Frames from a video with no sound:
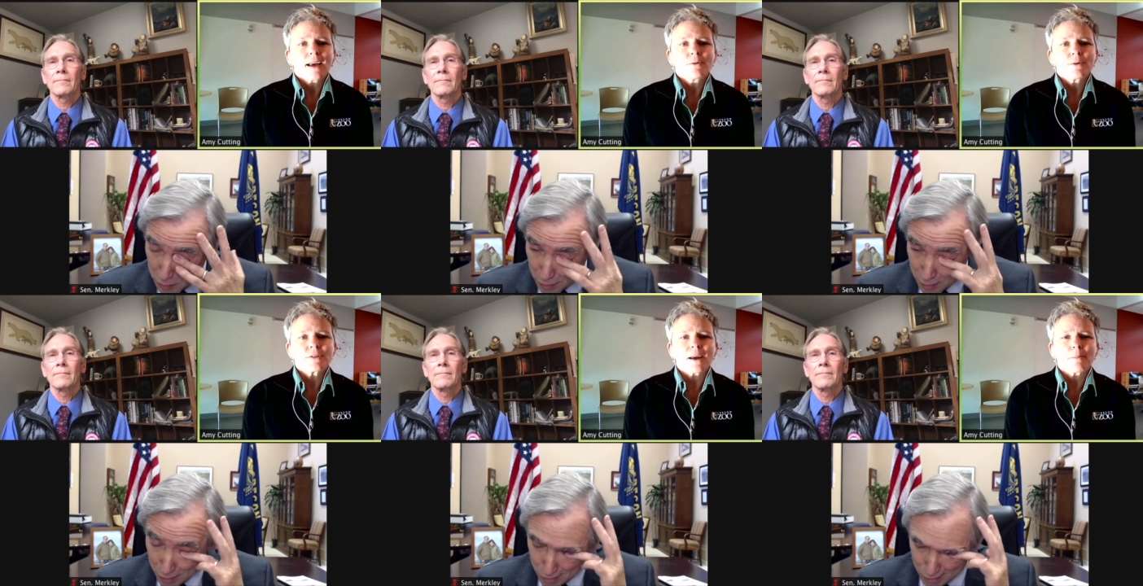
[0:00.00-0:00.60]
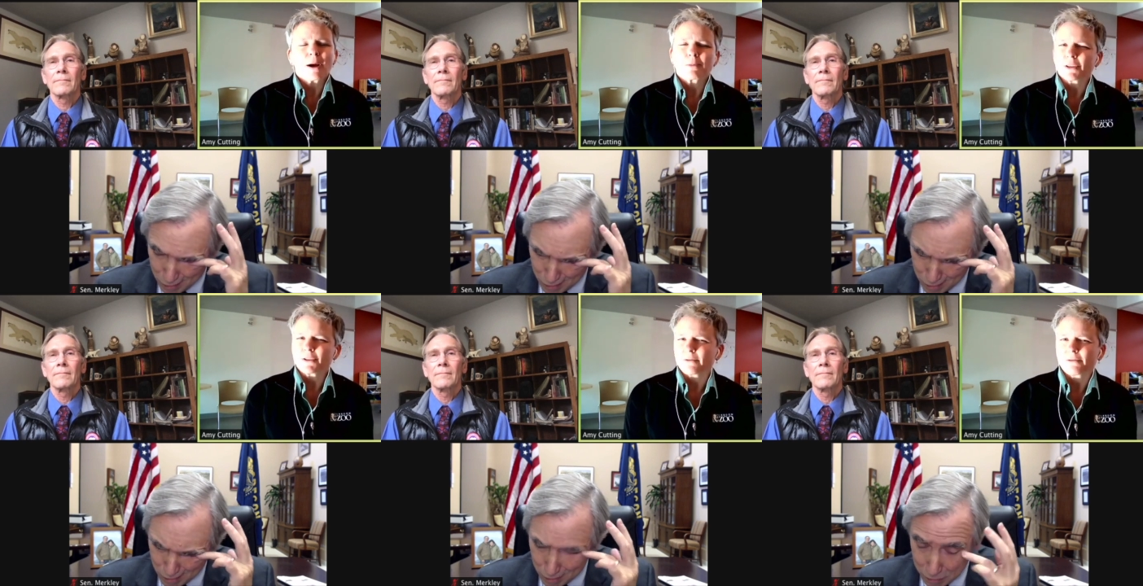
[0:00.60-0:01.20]
Speaker 1: How is that
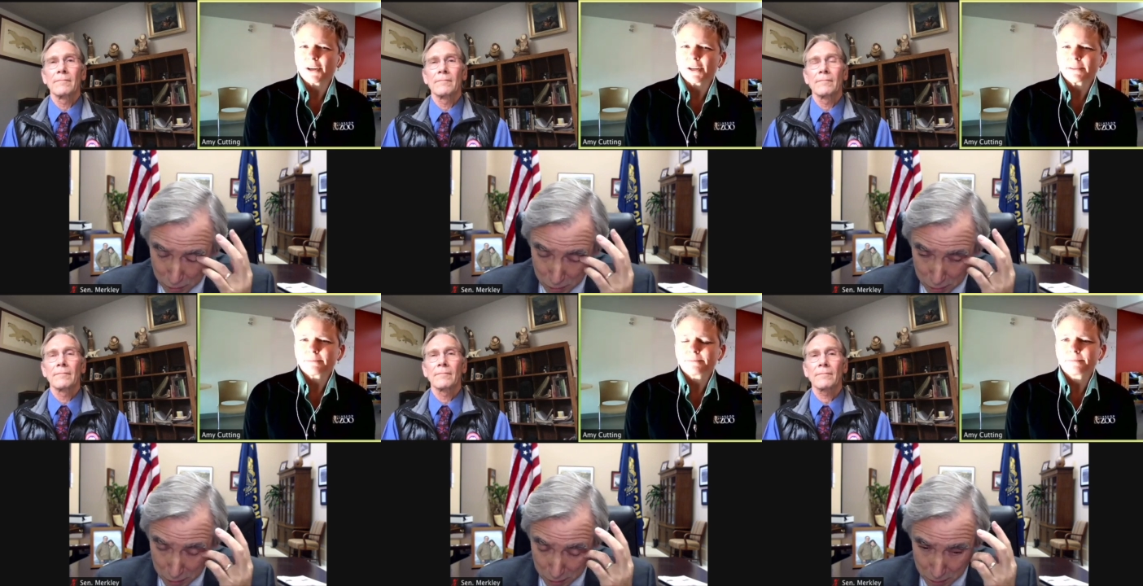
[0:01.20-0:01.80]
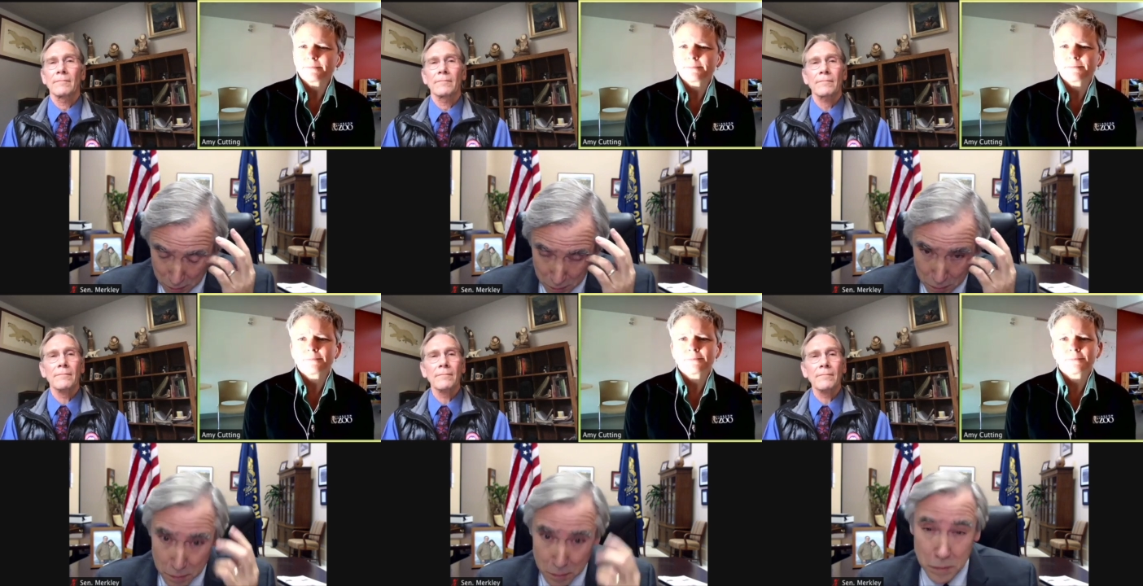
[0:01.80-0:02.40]
population faring?
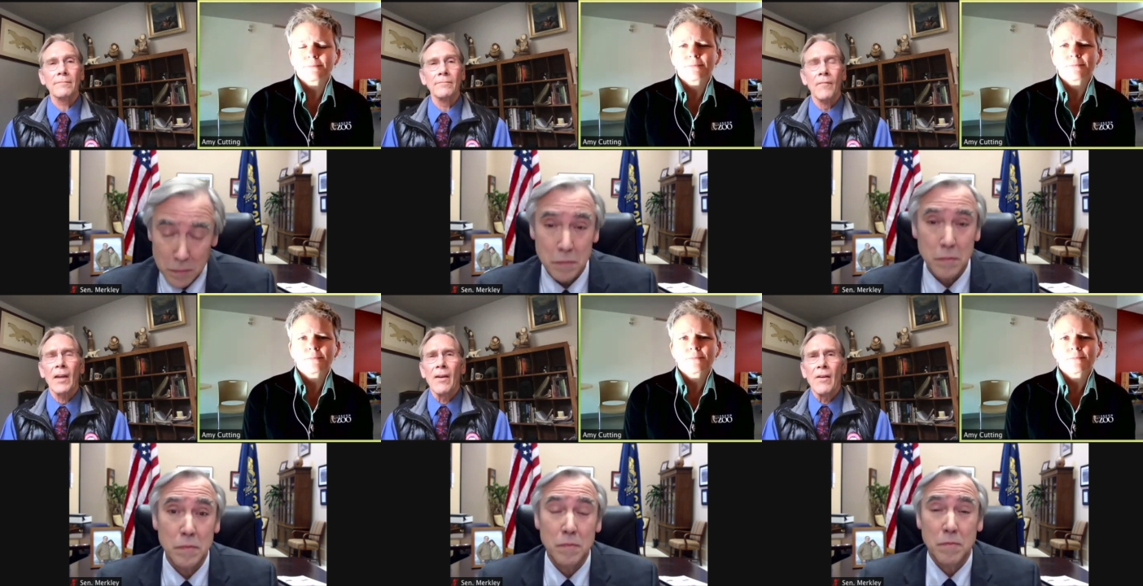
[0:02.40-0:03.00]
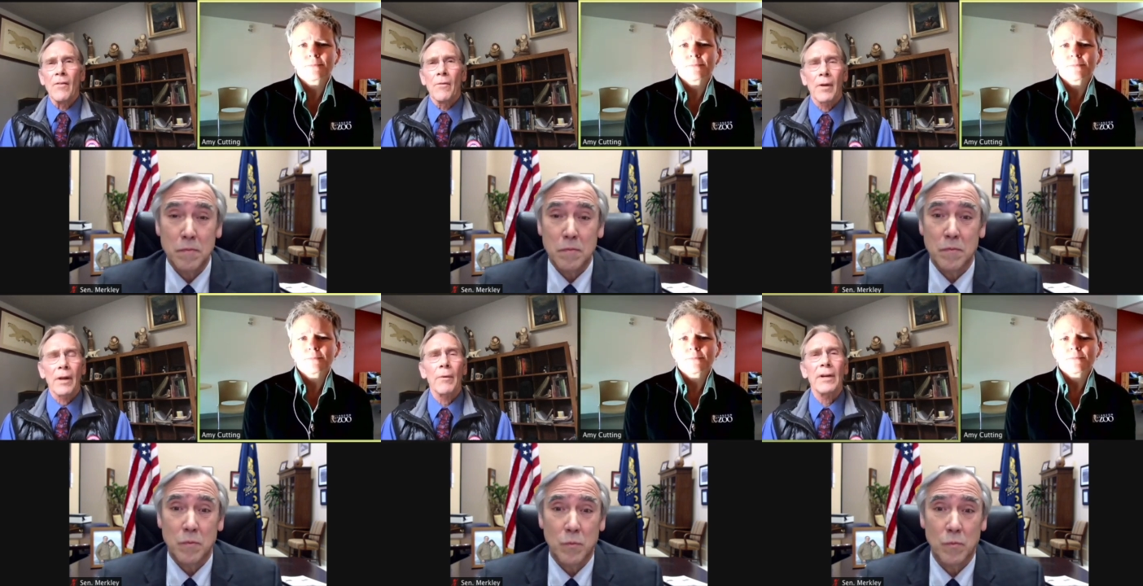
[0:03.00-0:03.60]

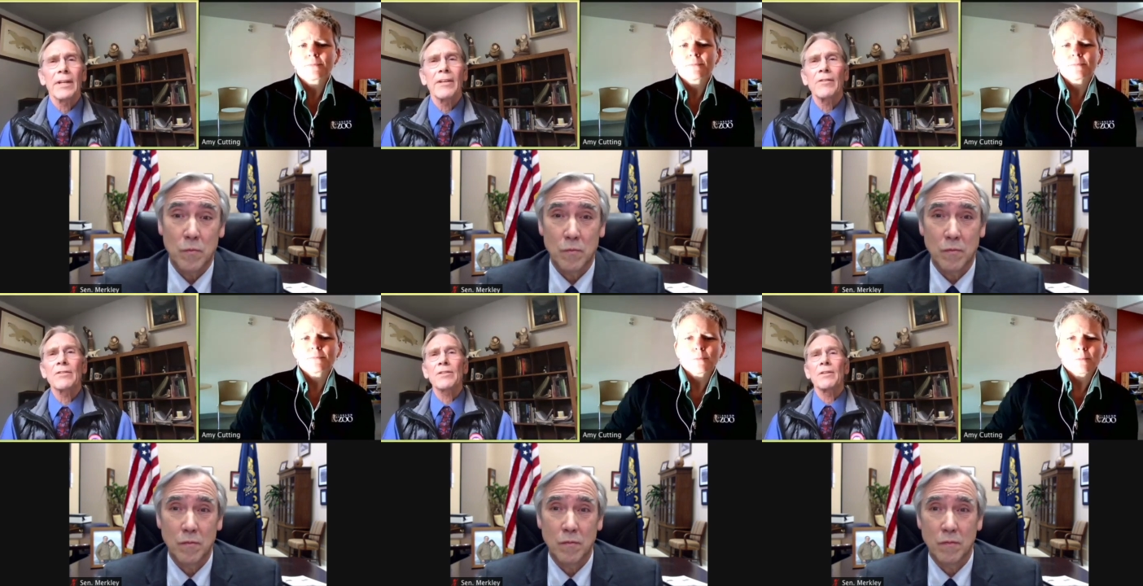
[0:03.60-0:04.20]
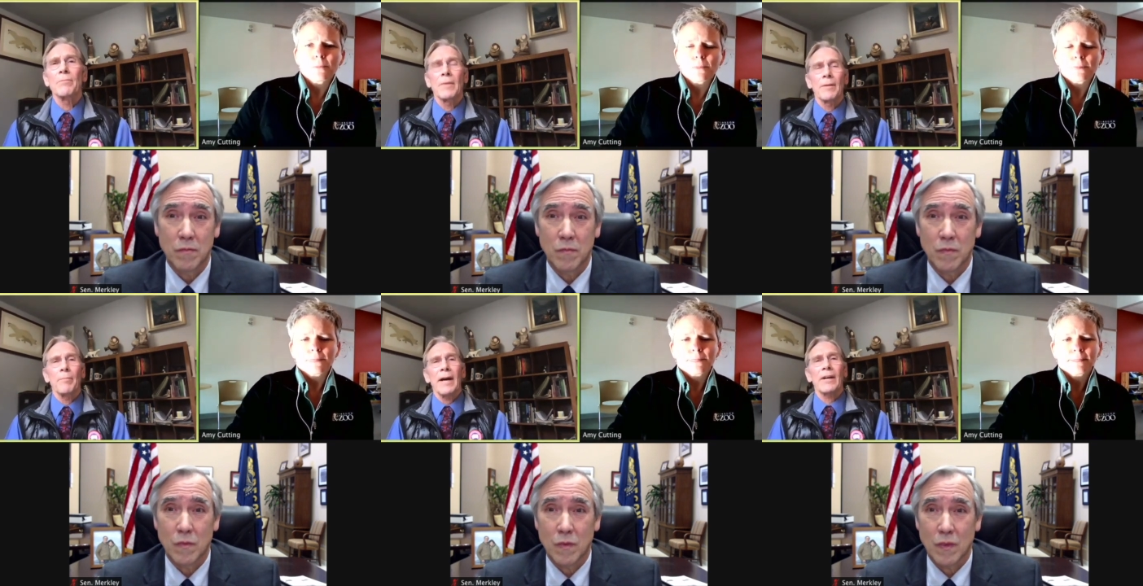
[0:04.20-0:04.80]
Speaker 2: Well, I want to give you some
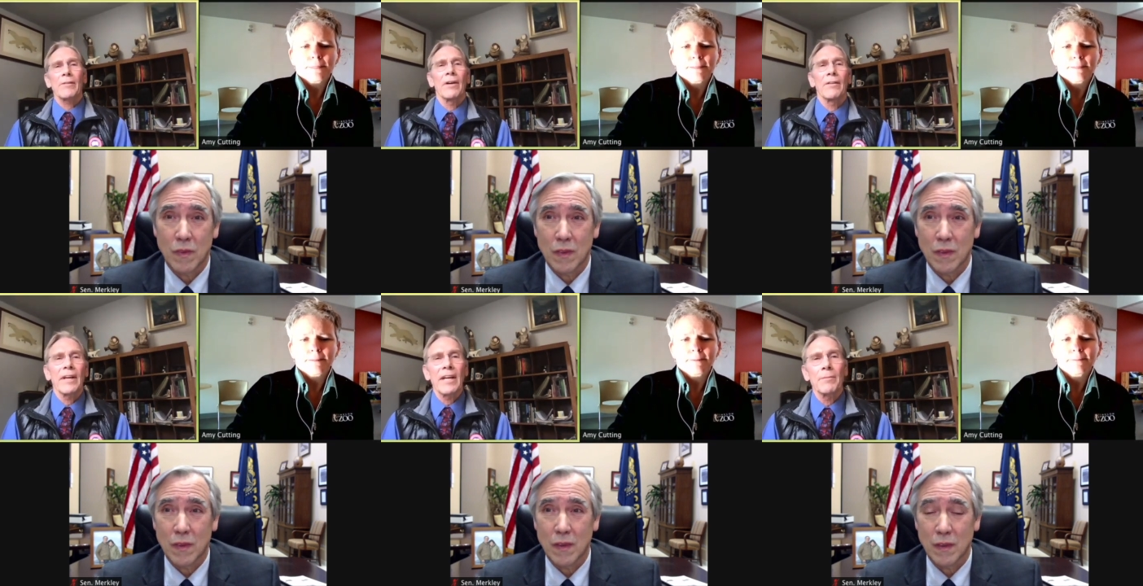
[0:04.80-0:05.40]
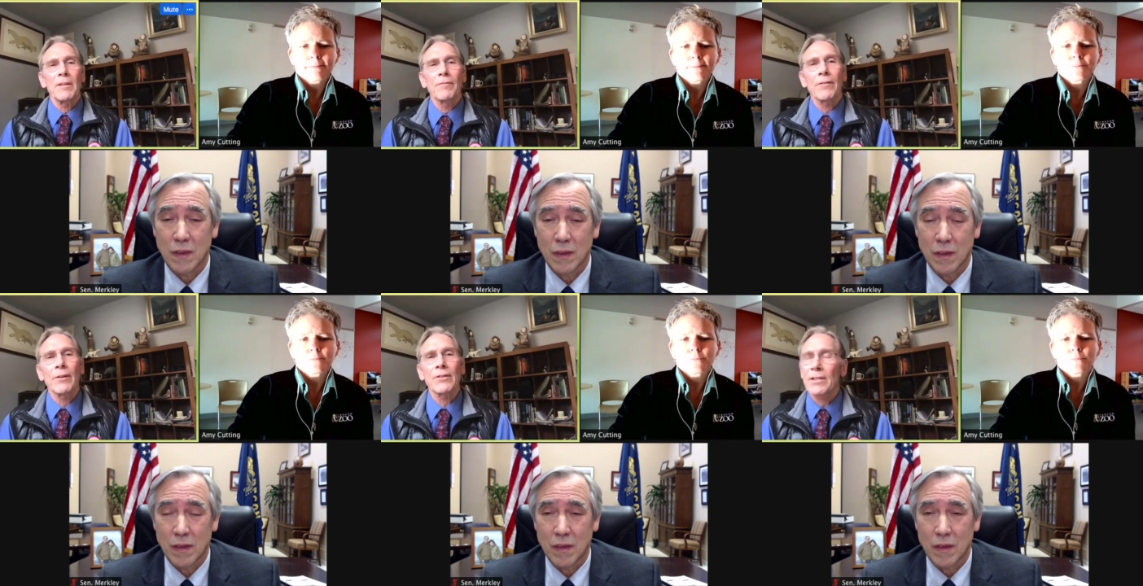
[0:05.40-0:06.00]
uh, background, Amy.
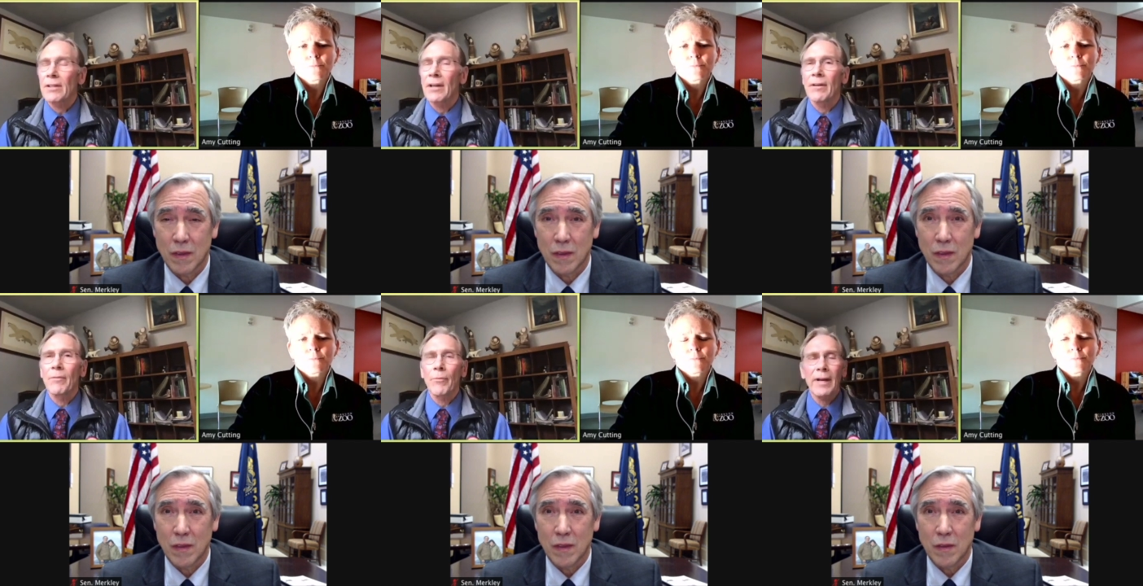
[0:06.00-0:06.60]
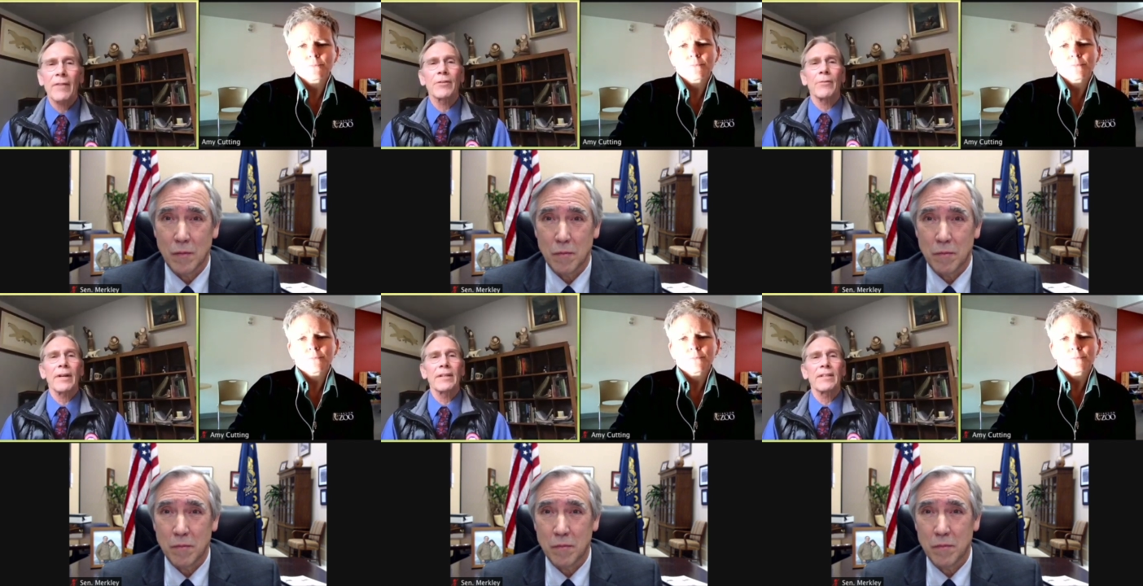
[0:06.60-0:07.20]
First, uh, we have to
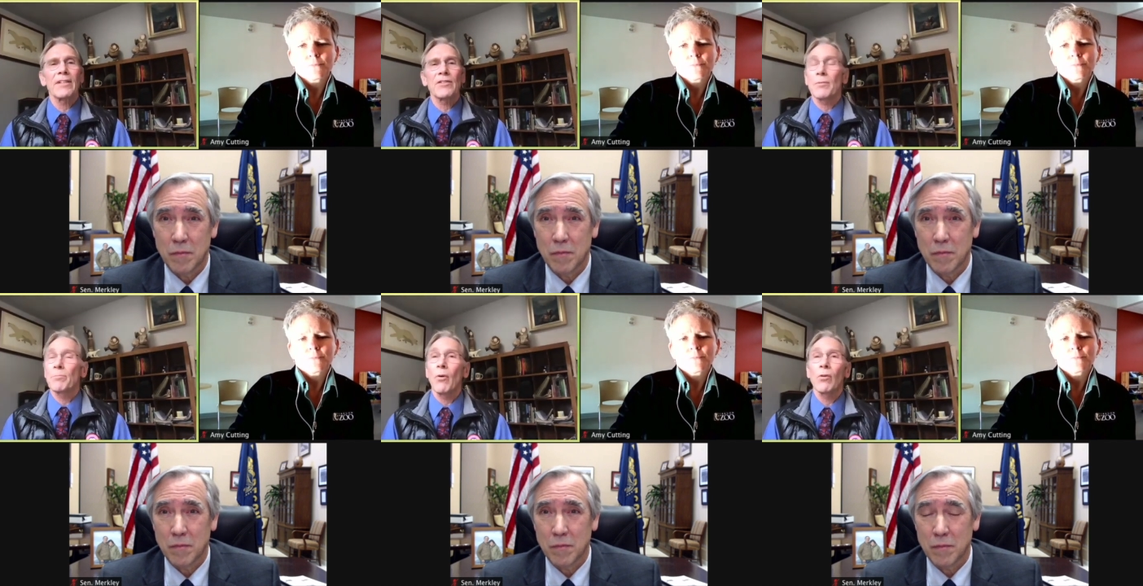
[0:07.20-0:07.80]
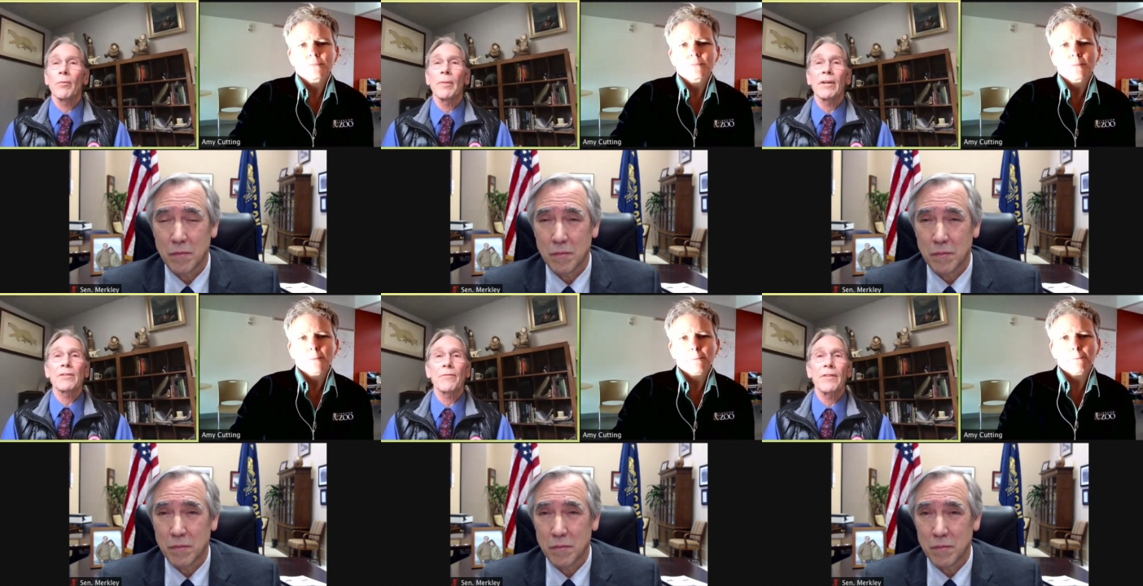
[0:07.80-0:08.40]
recognize that polar bears